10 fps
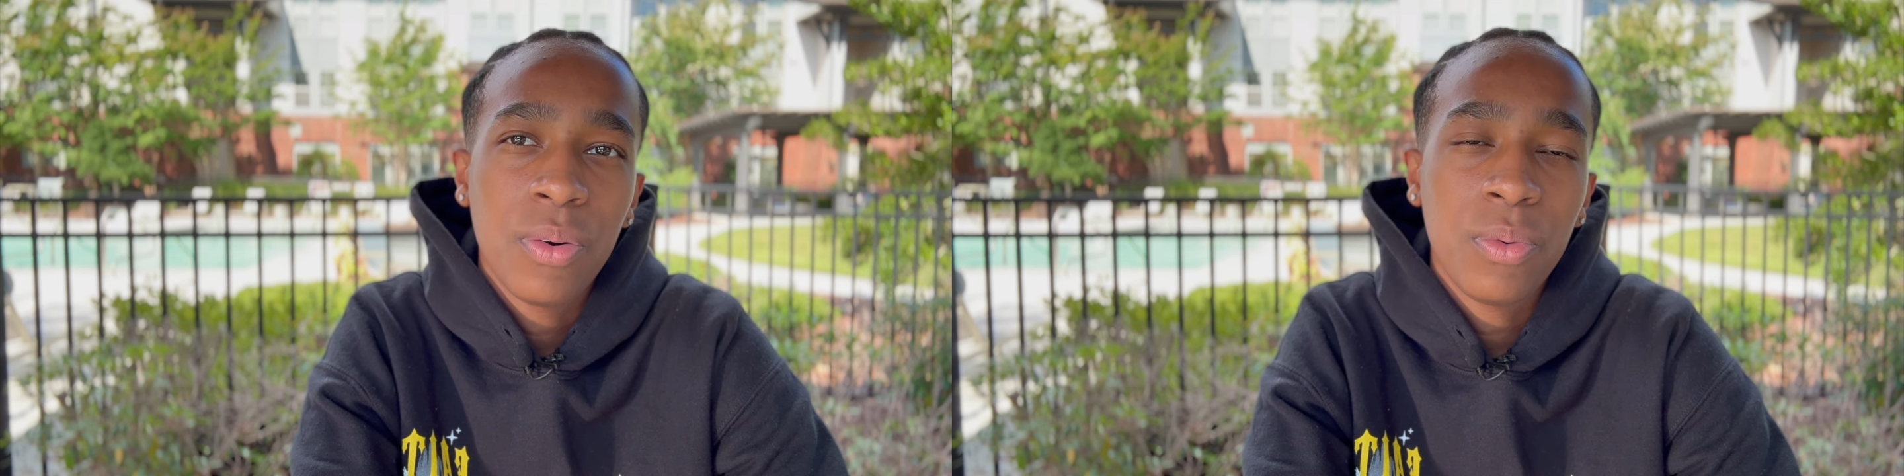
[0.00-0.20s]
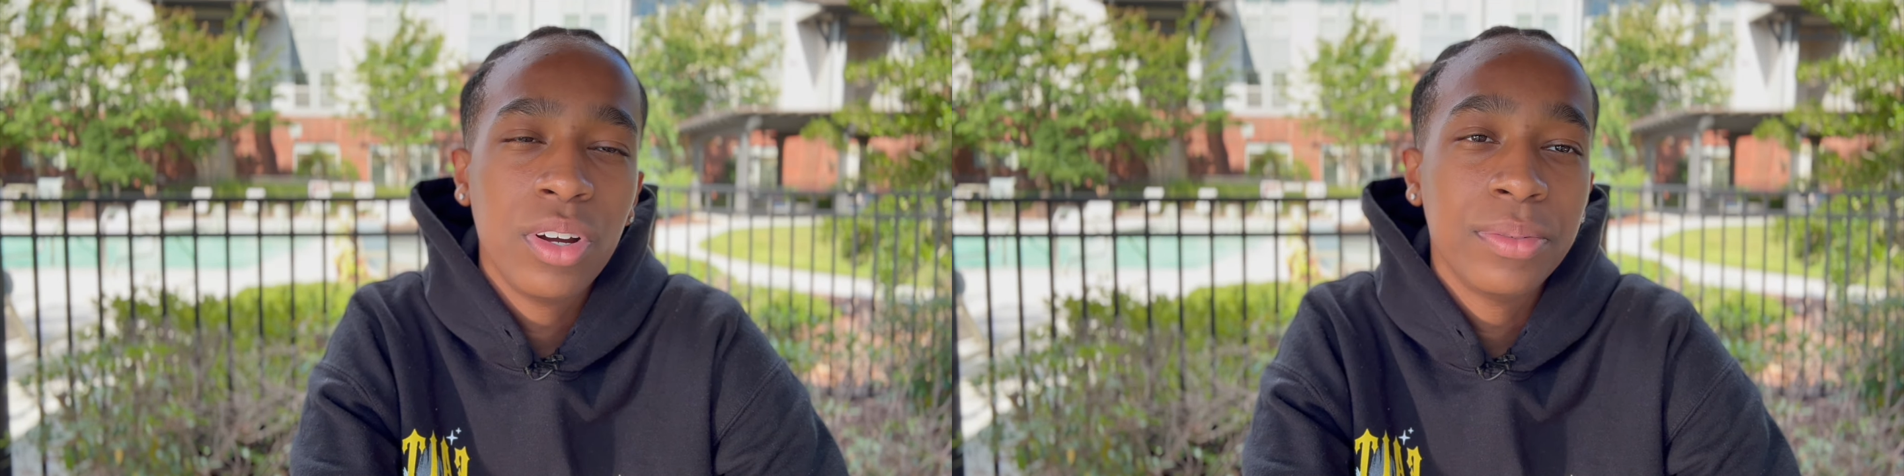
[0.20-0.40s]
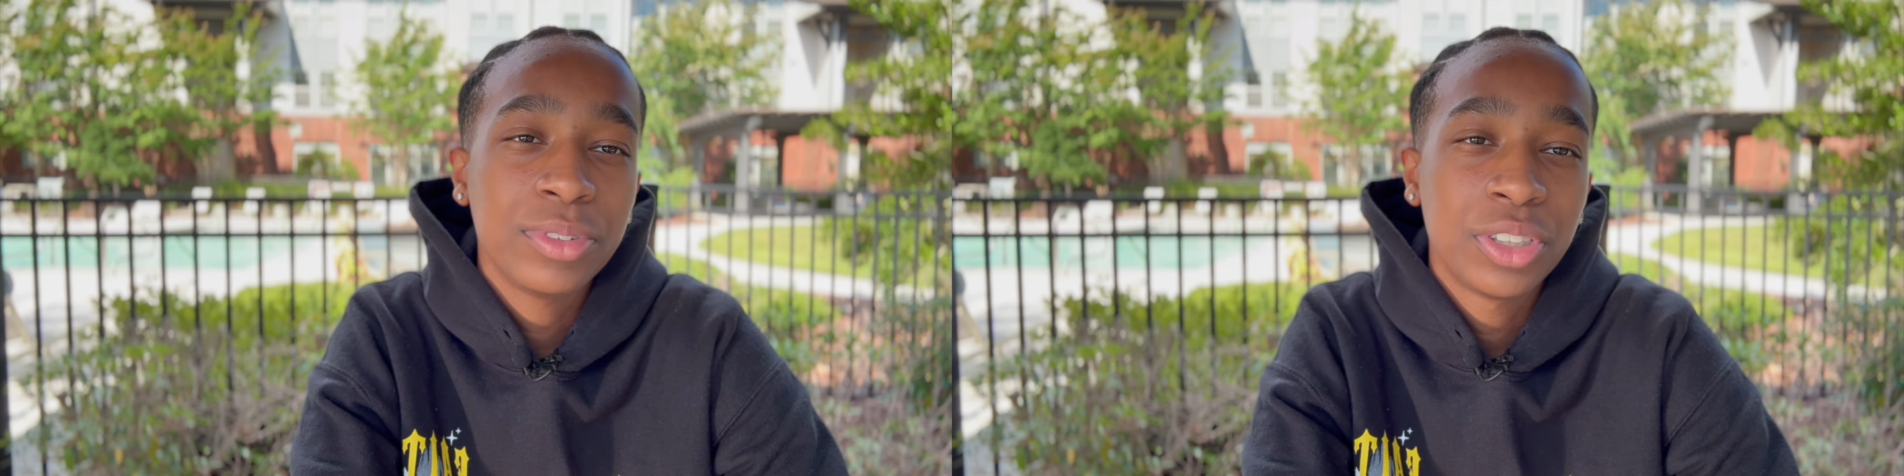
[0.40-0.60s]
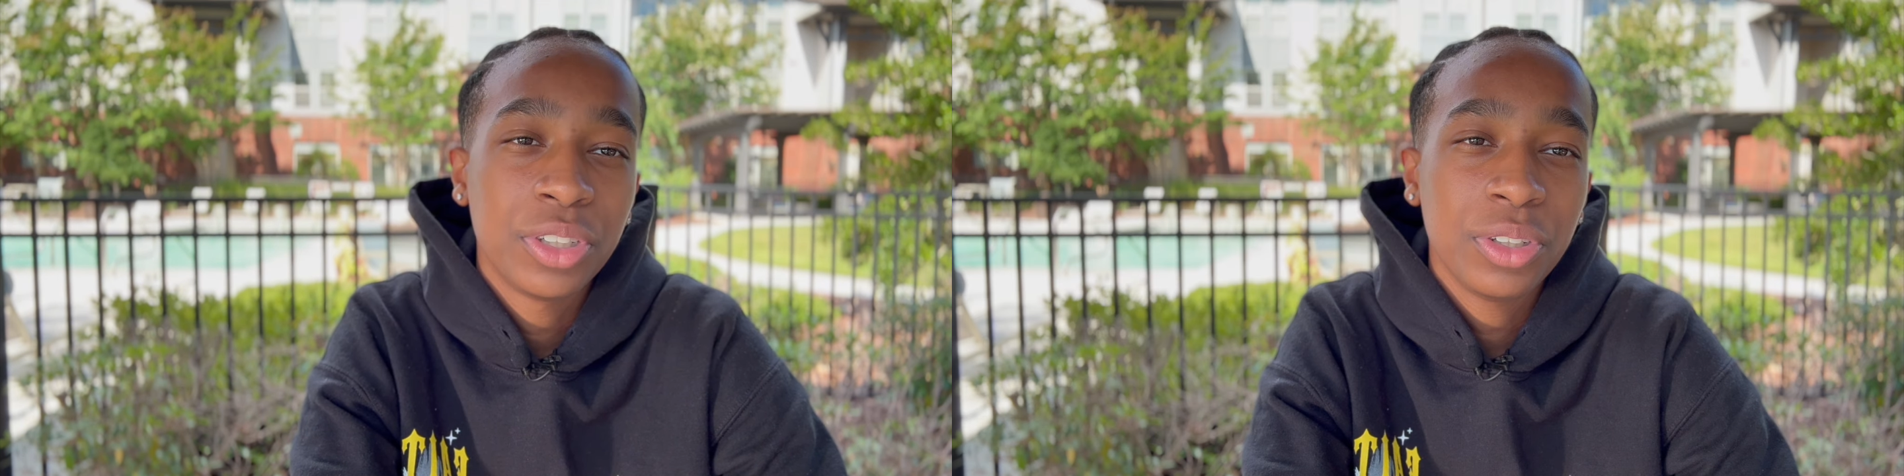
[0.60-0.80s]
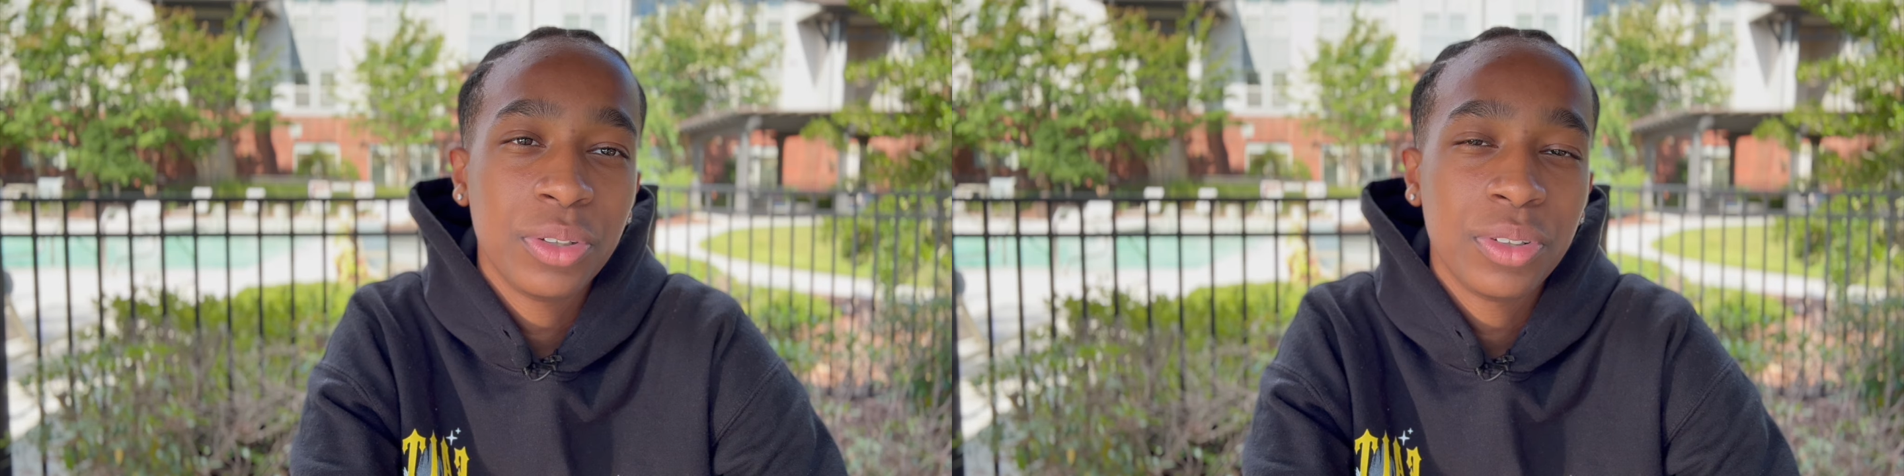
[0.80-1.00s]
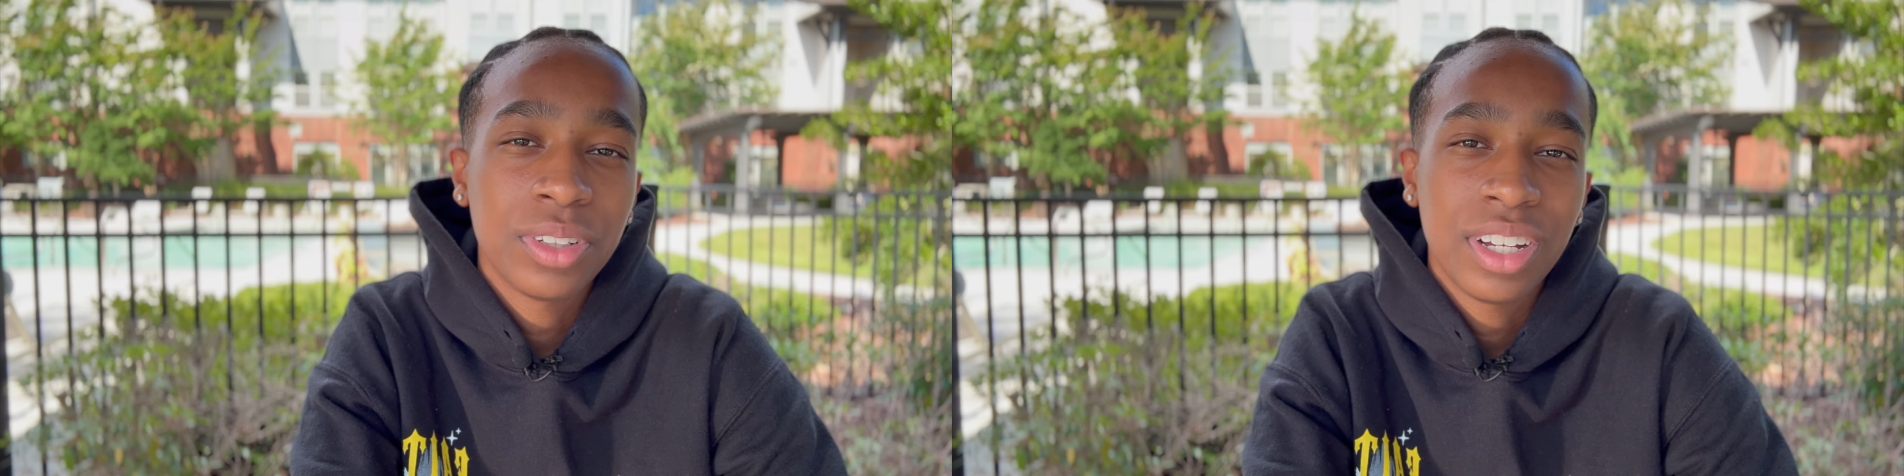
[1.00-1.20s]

Welcome to